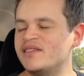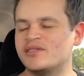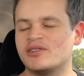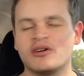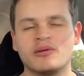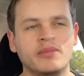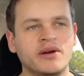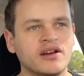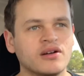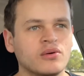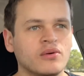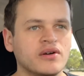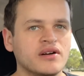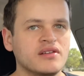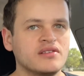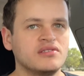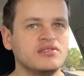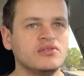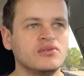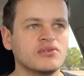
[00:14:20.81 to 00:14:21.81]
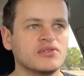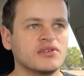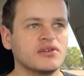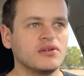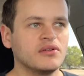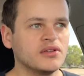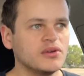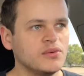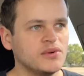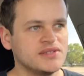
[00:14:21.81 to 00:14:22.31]
Terminator 1 and 2 are the
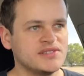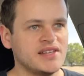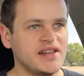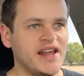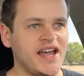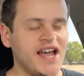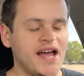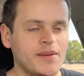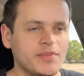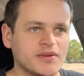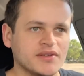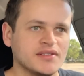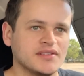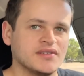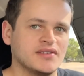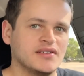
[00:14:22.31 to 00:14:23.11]
only ones that happened.